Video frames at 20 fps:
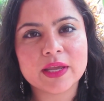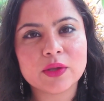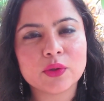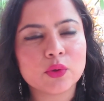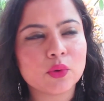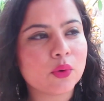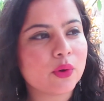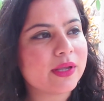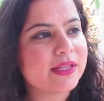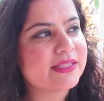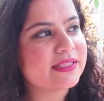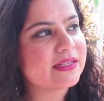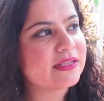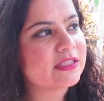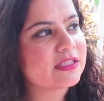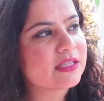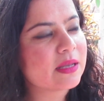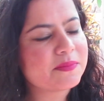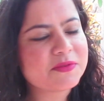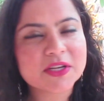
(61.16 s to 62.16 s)
You know, it's a
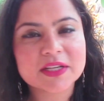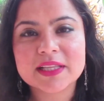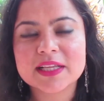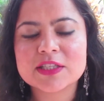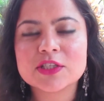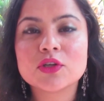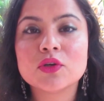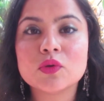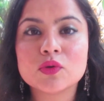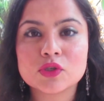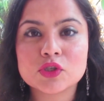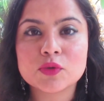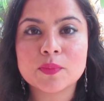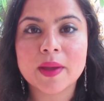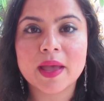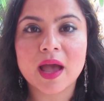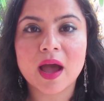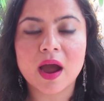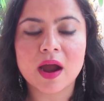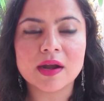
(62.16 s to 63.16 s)
subject that's close to
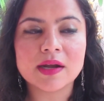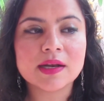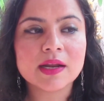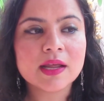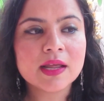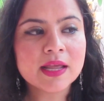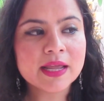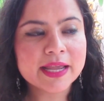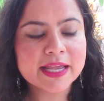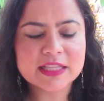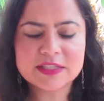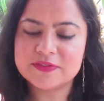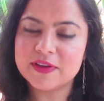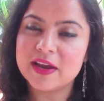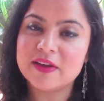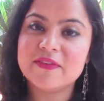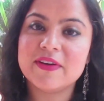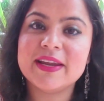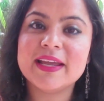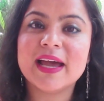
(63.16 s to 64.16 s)
my heart. It's
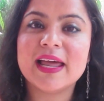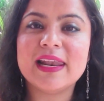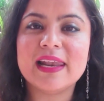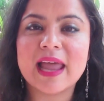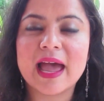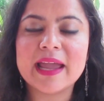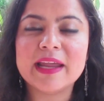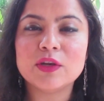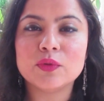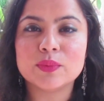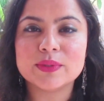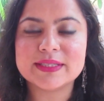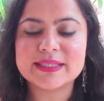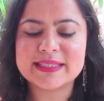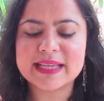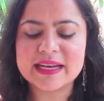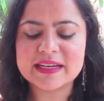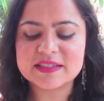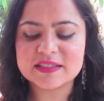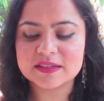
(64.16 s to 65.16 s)
very, very aligned with
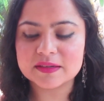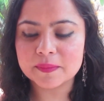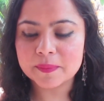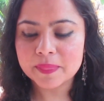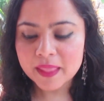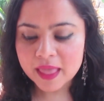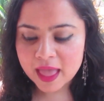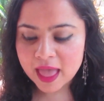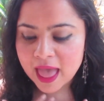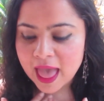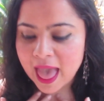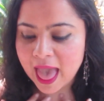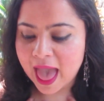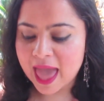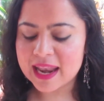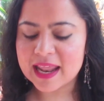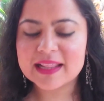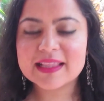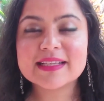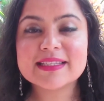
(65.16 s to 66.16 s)
center.
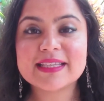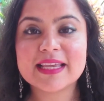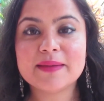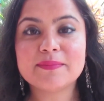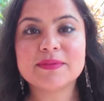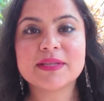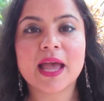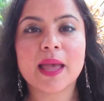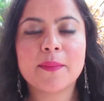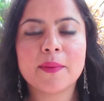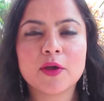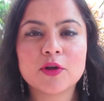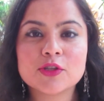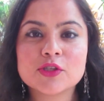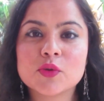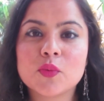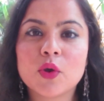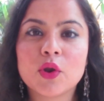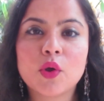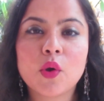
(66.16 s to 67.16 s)
And at the same time, I
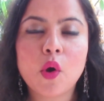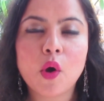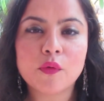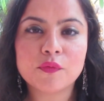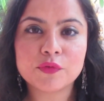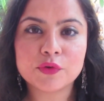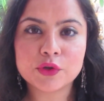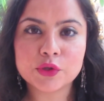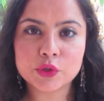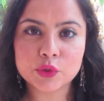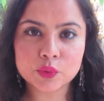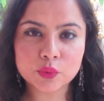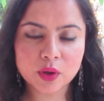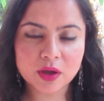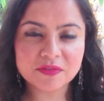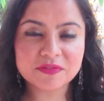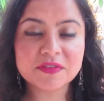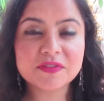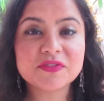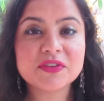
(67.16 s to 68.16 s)
also want to offer you a
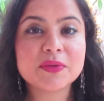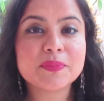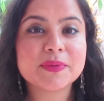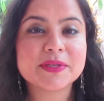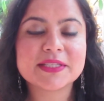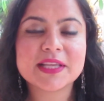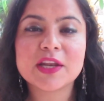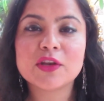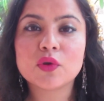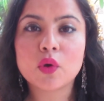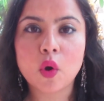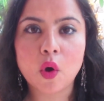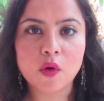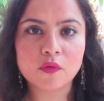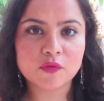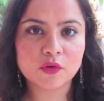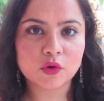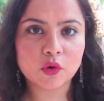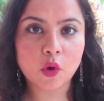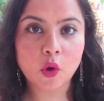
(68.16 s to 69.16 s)
fifty percent
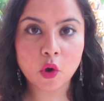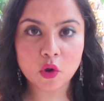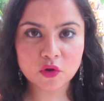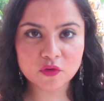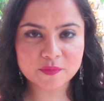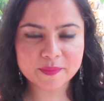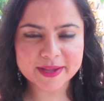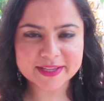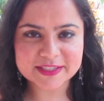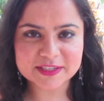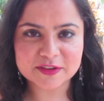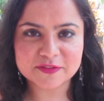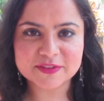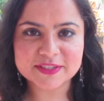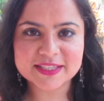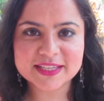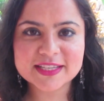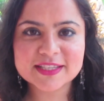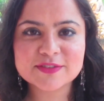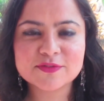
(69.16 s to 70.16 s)
off on all of my
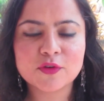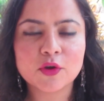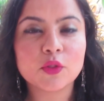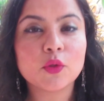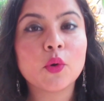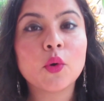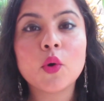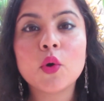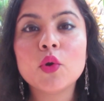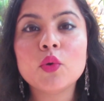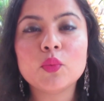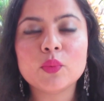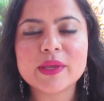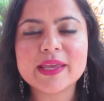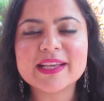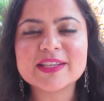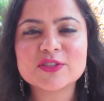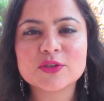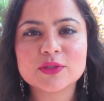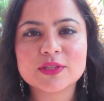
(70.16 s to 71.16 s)
services for the whole
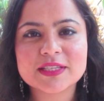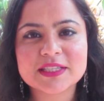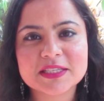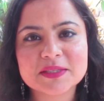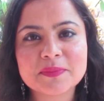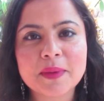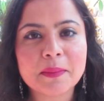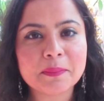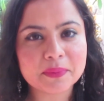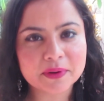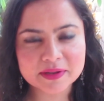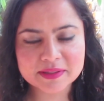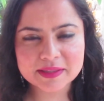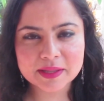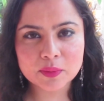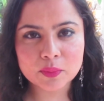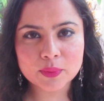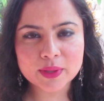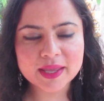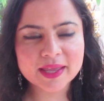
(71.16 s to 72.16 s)
week. So this is my
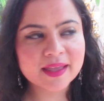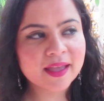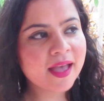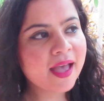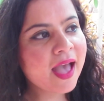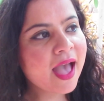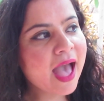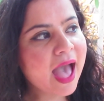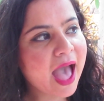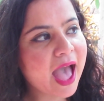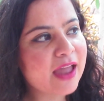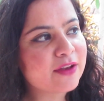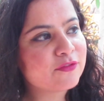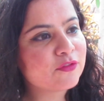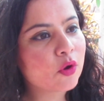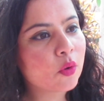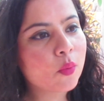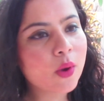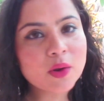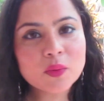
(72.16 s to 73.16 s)
birthday week. And
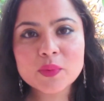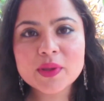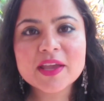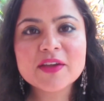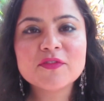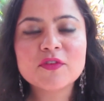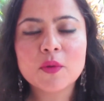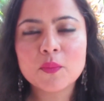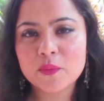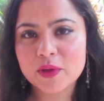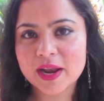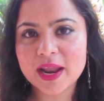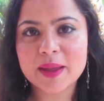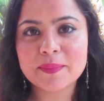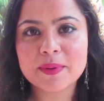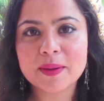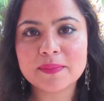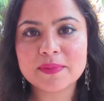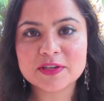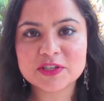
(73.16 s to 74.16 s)
for one week from when I
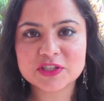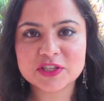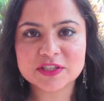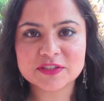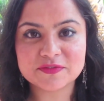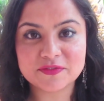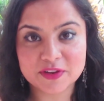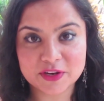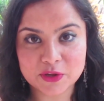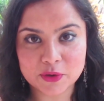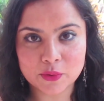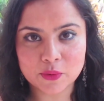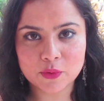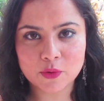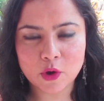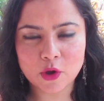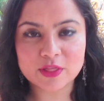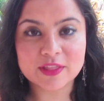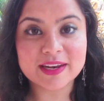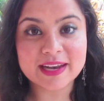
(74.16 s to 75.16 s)
publish this video
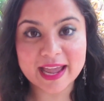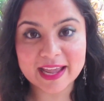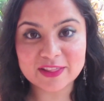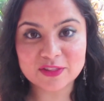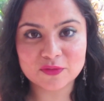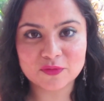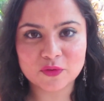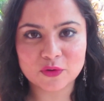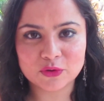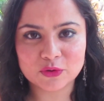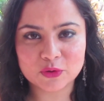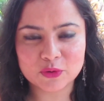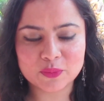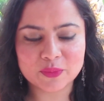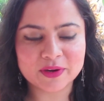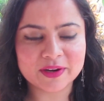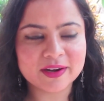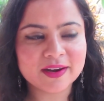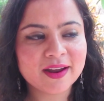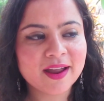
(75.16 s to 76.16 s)
on the ninth of
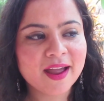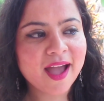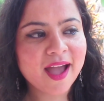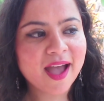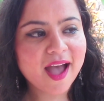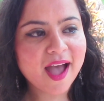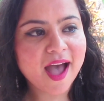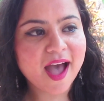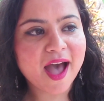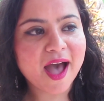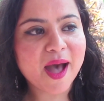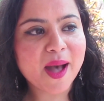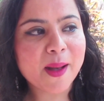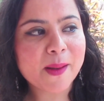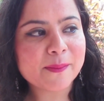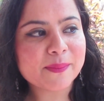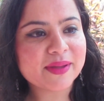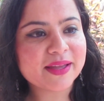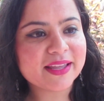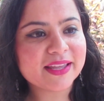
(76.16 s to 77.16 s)
October,
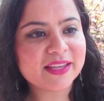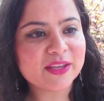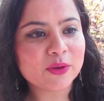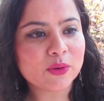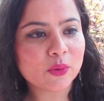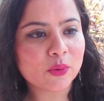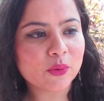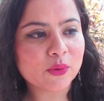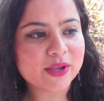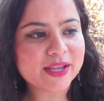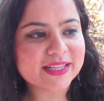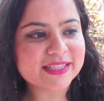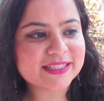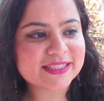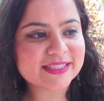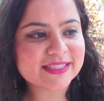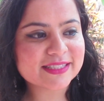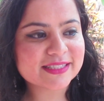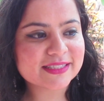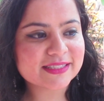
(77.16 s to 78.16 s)
um, you know,
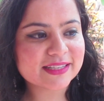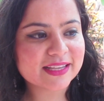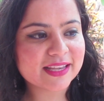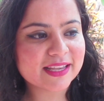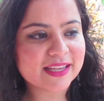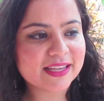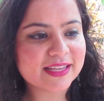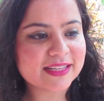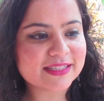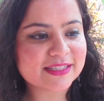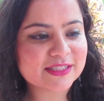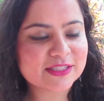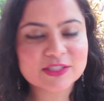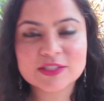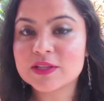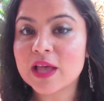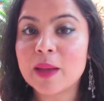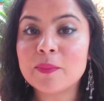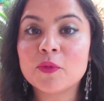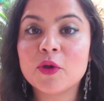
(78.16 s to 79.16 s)
it's It's,
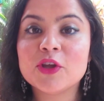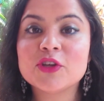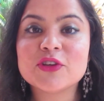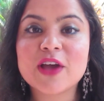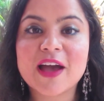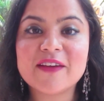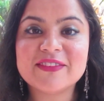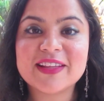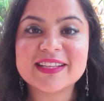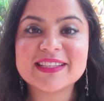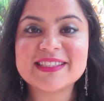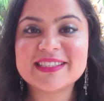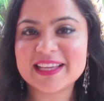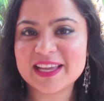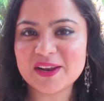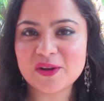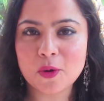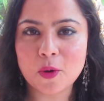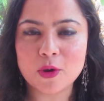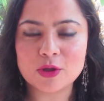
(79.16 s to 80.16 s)
I'm going to have that
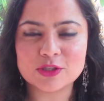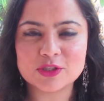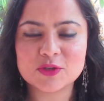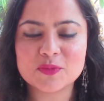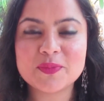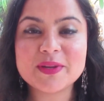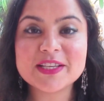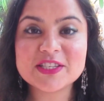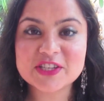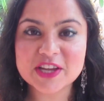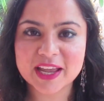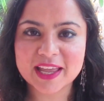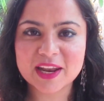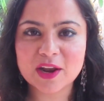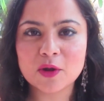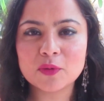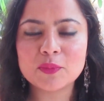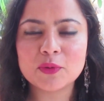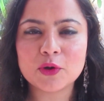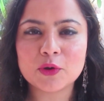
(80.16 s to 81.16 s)
sale on. So please check it
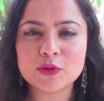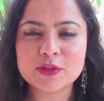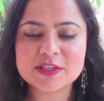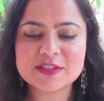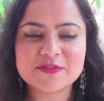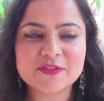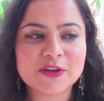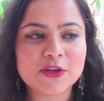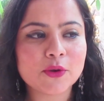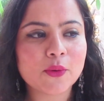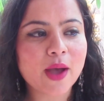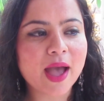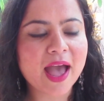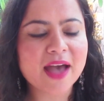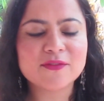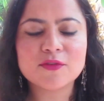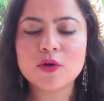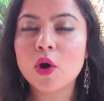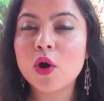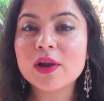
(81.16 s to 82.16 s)
out below this video. I
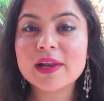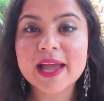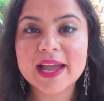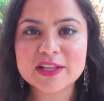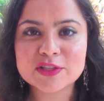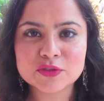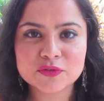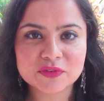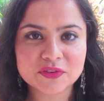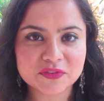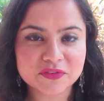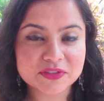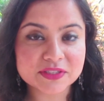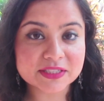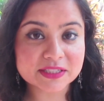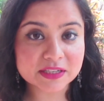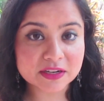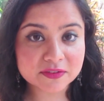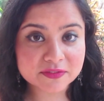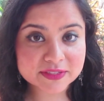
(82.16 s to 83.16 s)
have all kinds of different
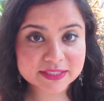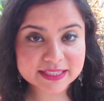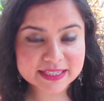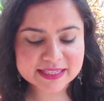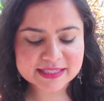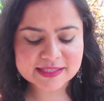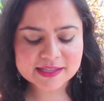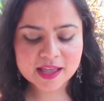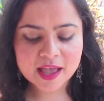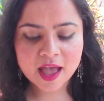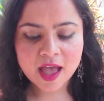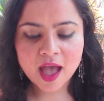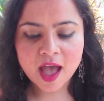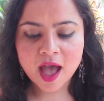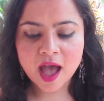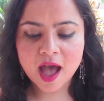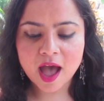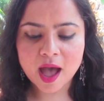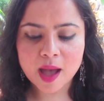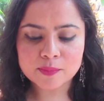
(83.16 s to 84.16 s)
services
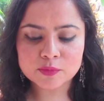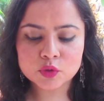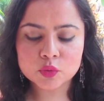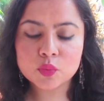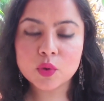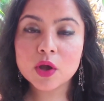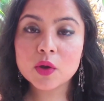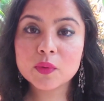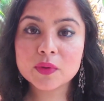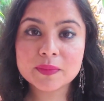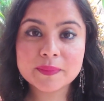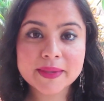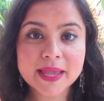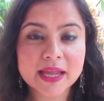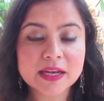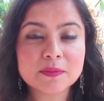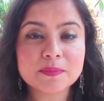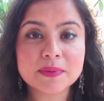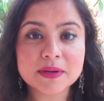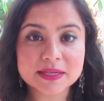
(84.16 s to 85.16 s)
um, to work with me
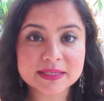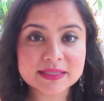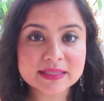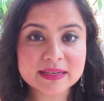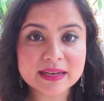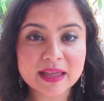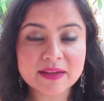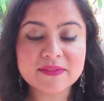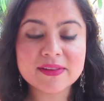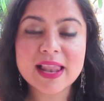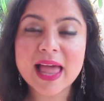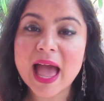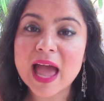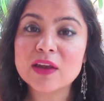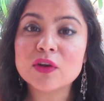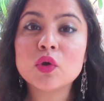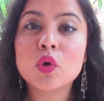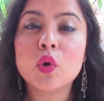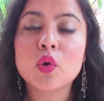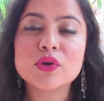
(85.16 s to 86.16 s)
at a personal level,
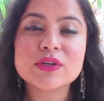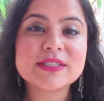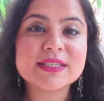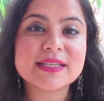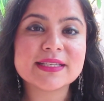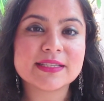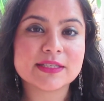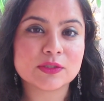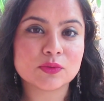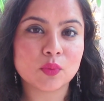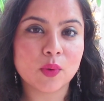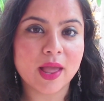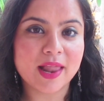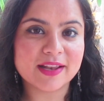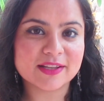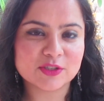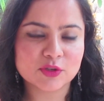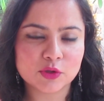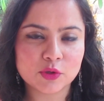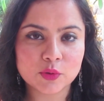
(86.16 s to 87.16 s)
and courses as
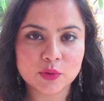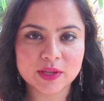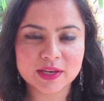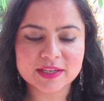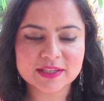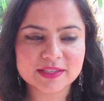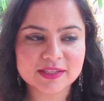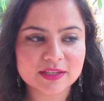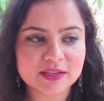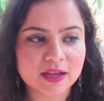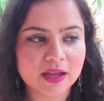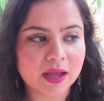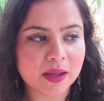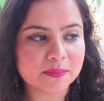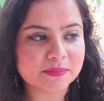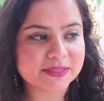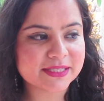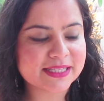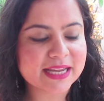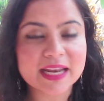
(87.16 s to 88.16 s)
well. So you can
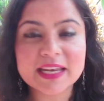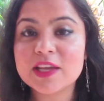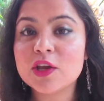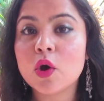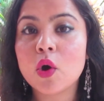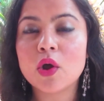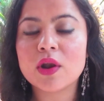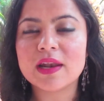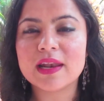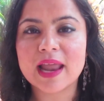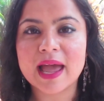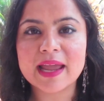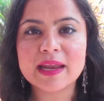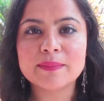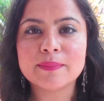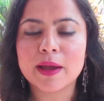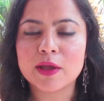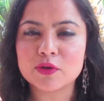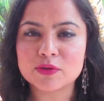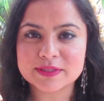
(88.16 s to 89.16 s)
um, study online
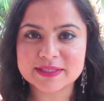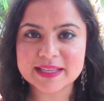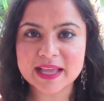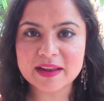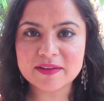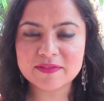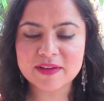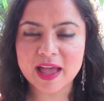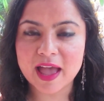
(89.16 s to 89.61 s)
by yourself.